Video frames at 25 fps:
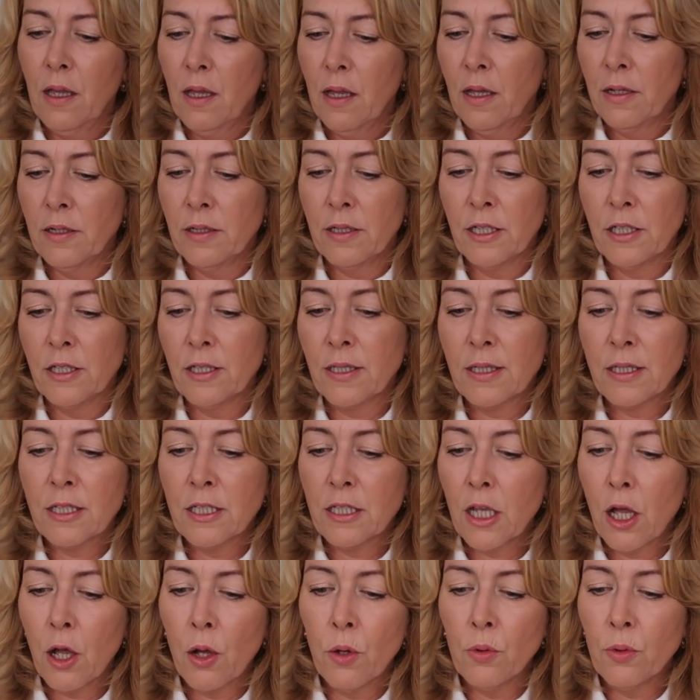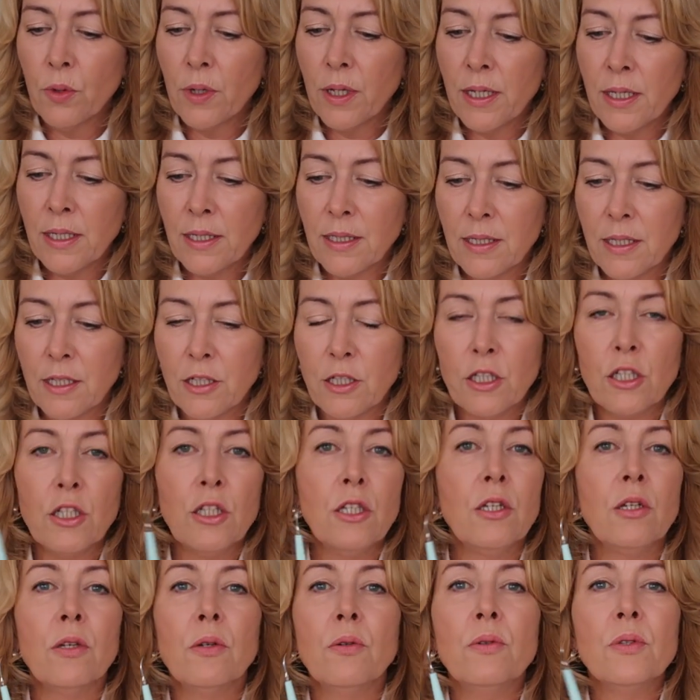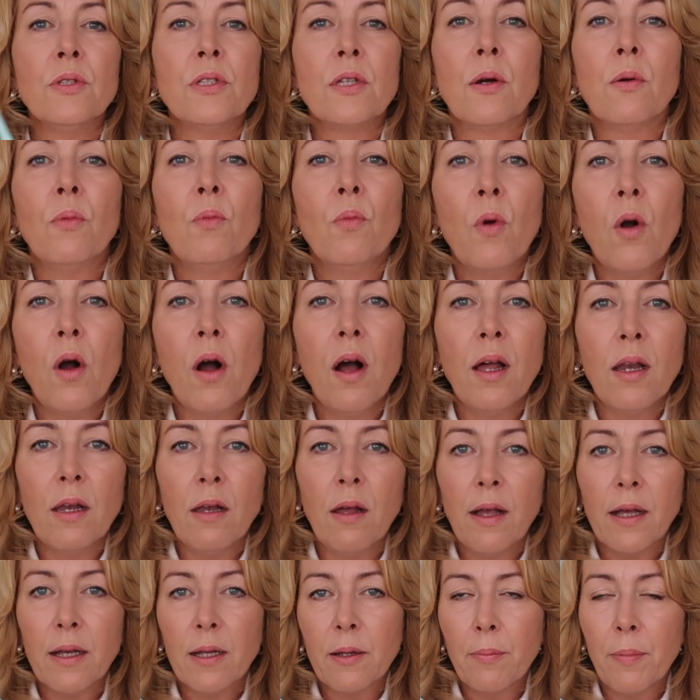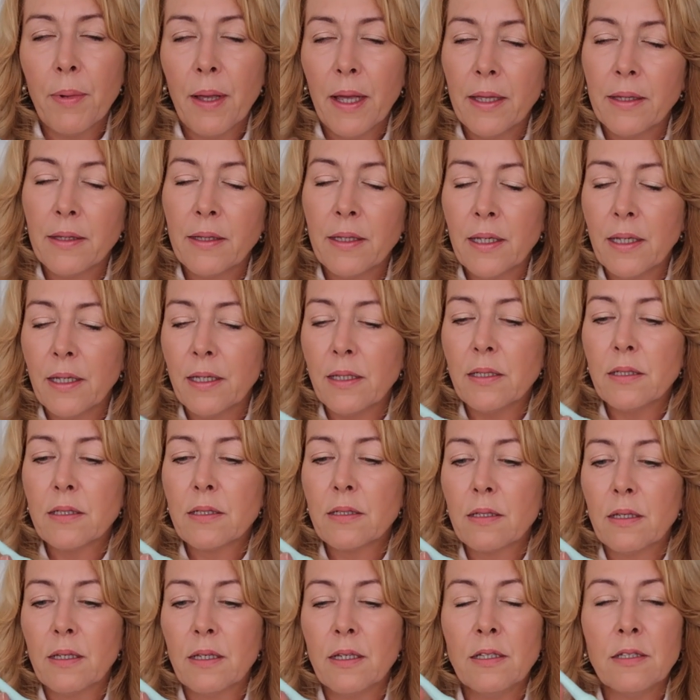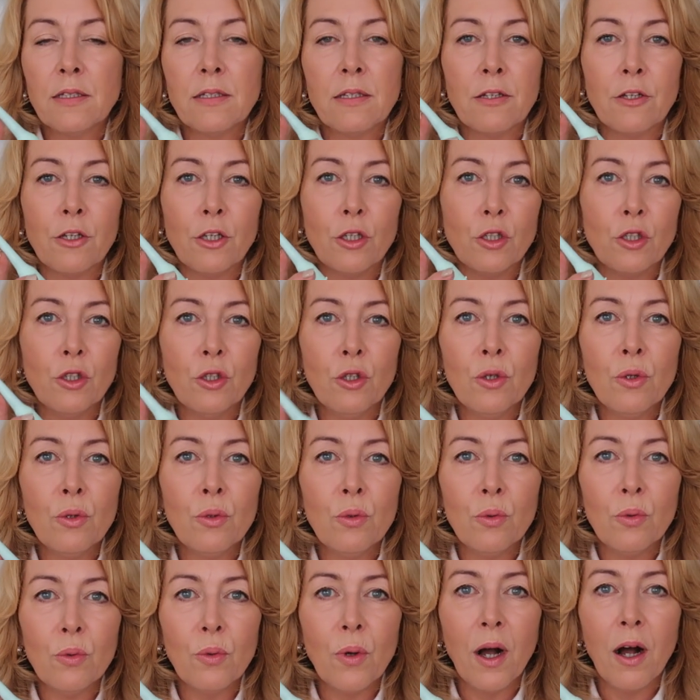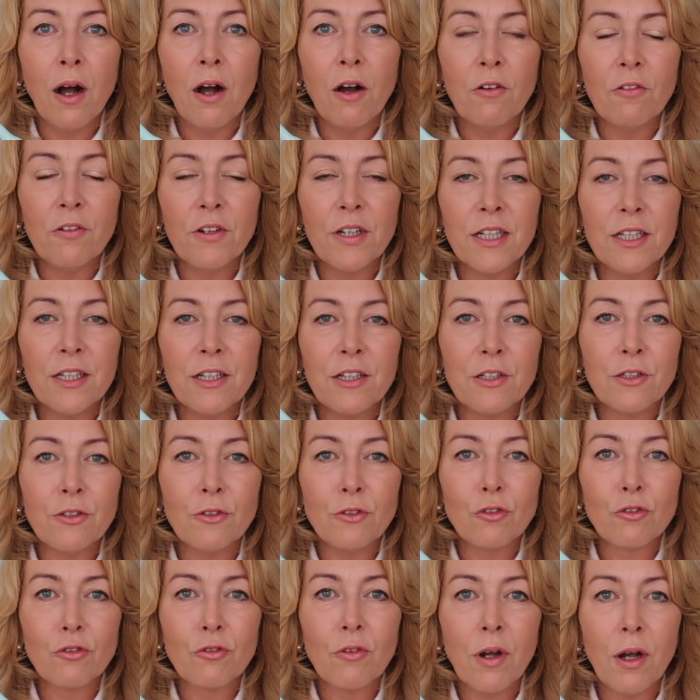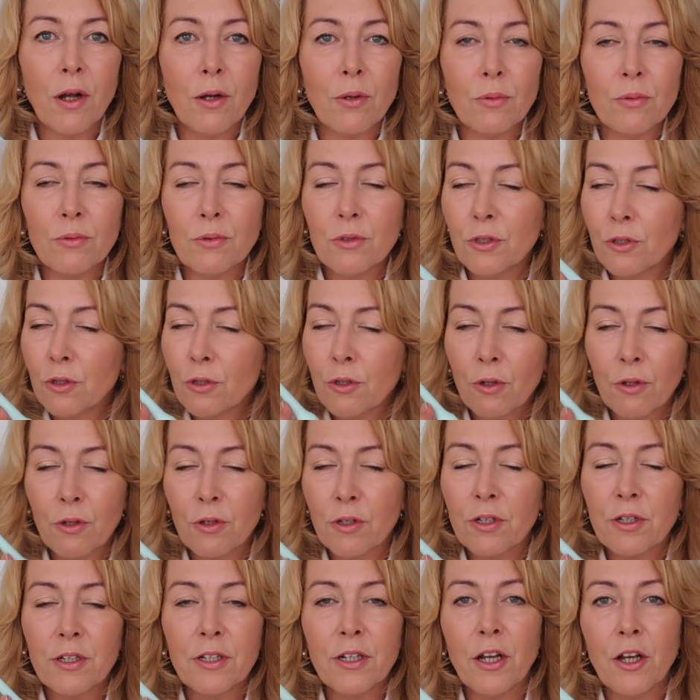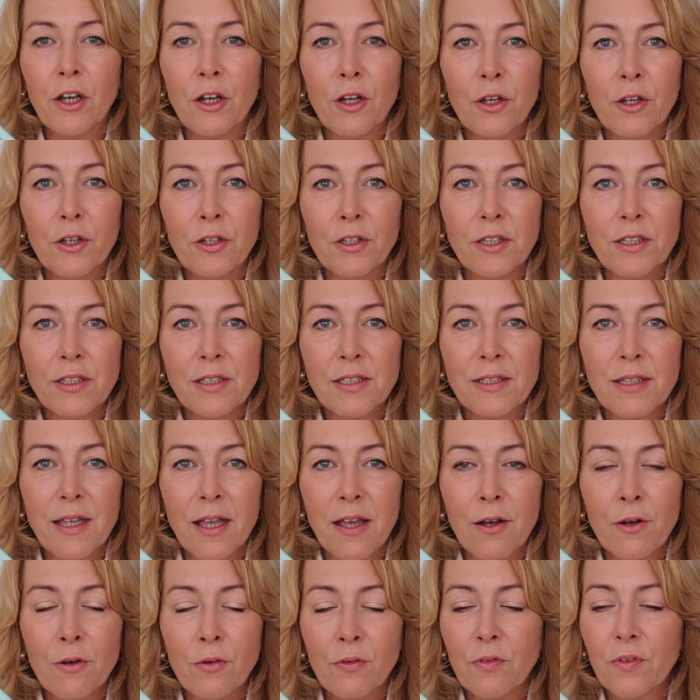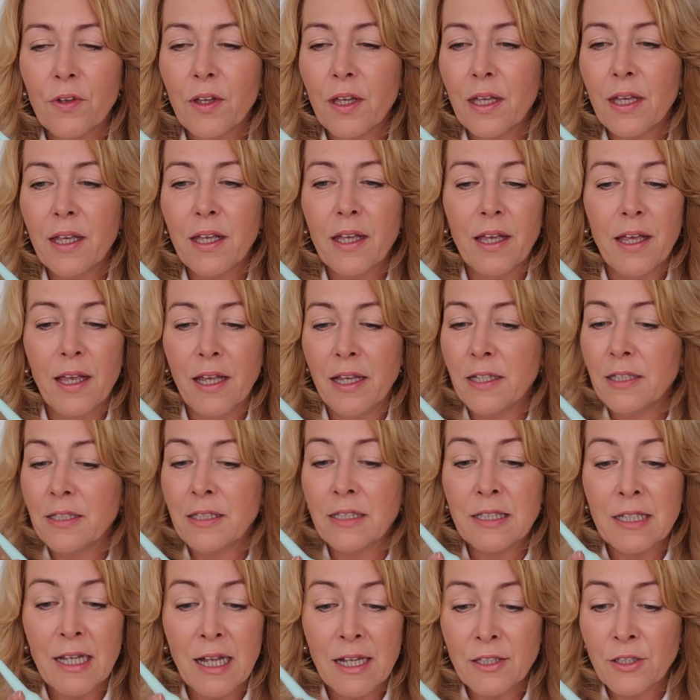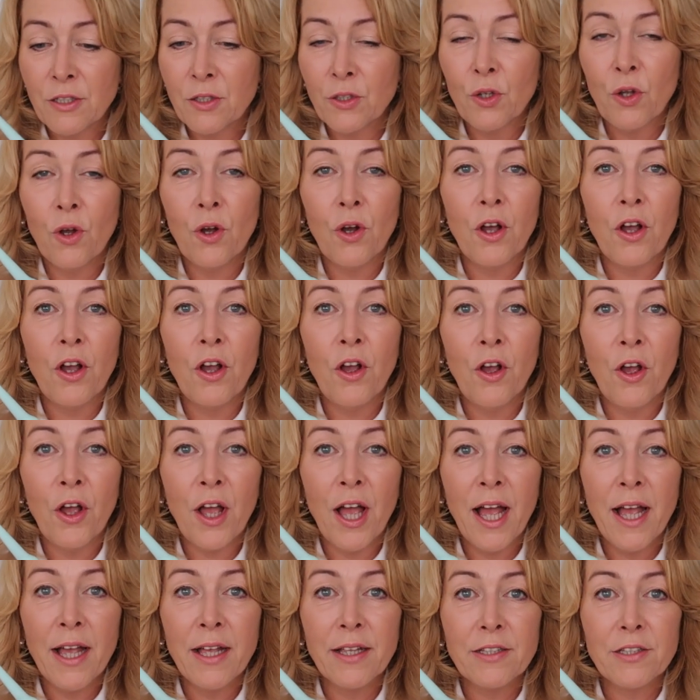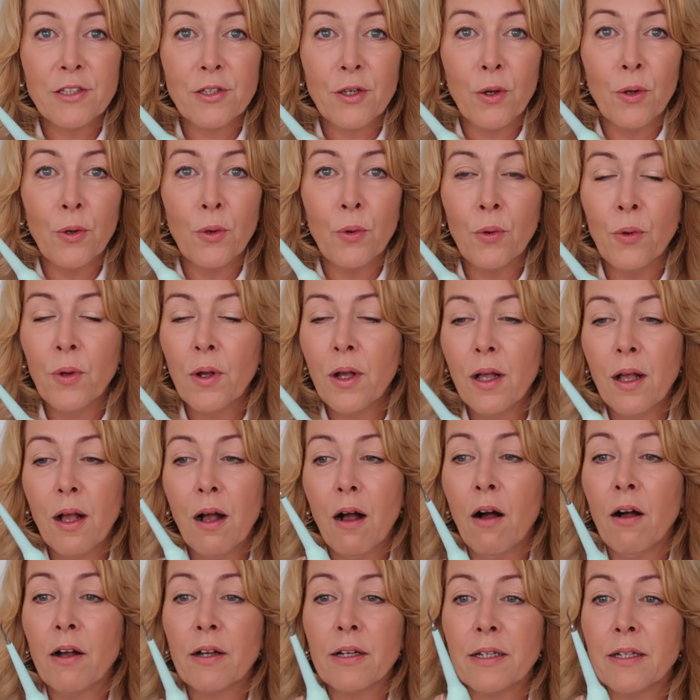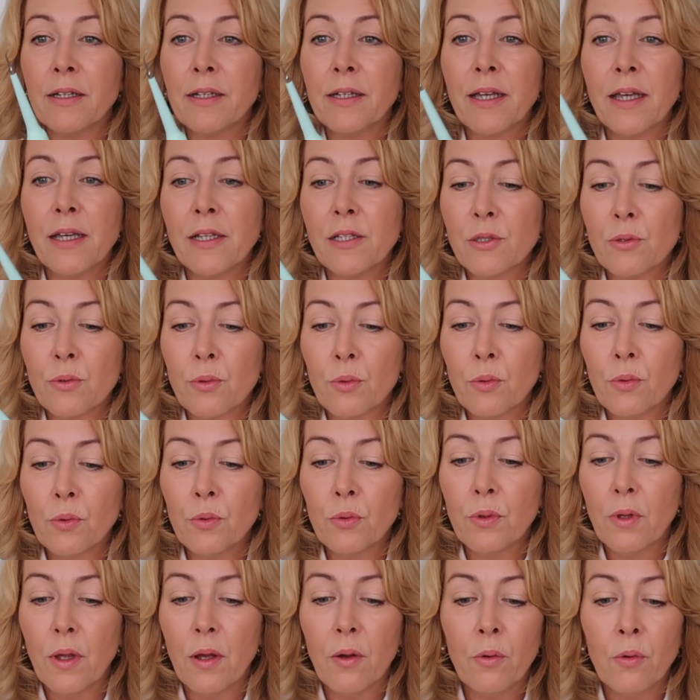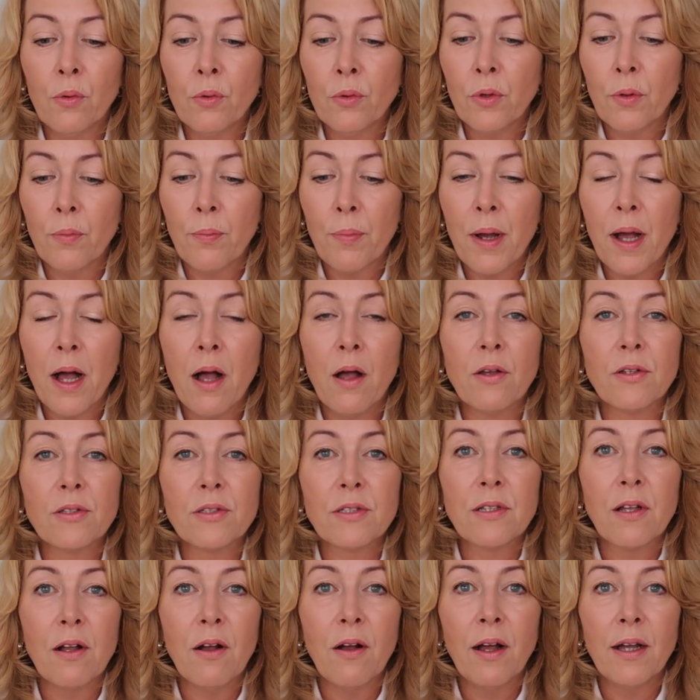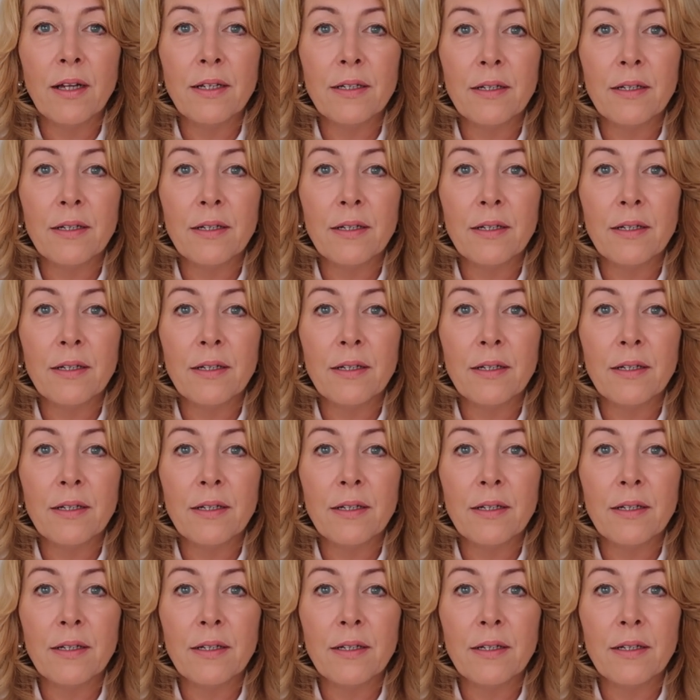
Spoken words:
And it's so easy to use, and what I like about this is that you are in control. You're not going to hurt yourself. It does not hurt at all. I can get to all the parts that